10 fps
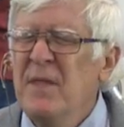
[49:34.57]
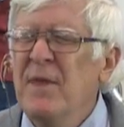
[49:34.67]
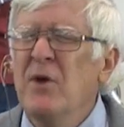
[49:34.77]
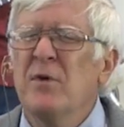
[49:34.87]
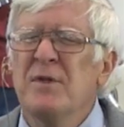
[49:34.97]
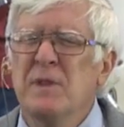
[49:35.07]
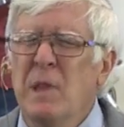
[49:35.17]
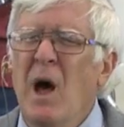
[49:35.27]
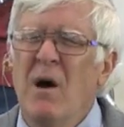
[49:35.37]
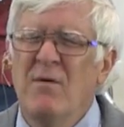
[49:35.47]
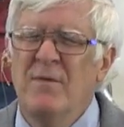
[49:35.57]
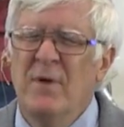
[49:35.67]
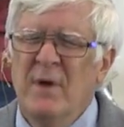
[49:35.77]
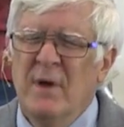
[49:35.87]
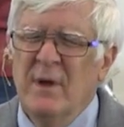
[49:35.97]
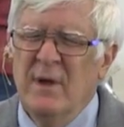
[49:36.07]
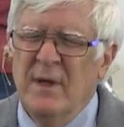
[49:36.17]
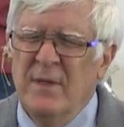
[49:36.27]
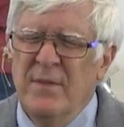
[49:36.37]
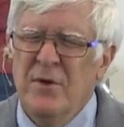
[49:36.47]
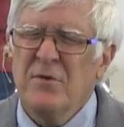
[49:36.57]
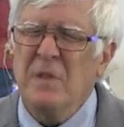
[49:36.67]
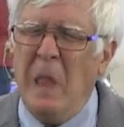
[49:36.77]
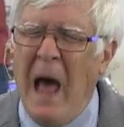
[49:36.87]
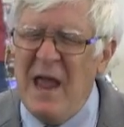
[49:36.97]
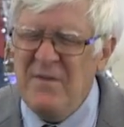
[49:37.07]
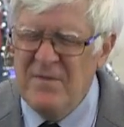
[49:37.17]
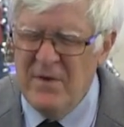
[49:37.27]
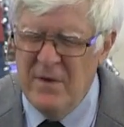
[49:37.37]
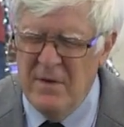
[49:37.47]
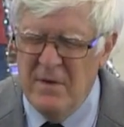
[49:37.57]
there is love, there's life.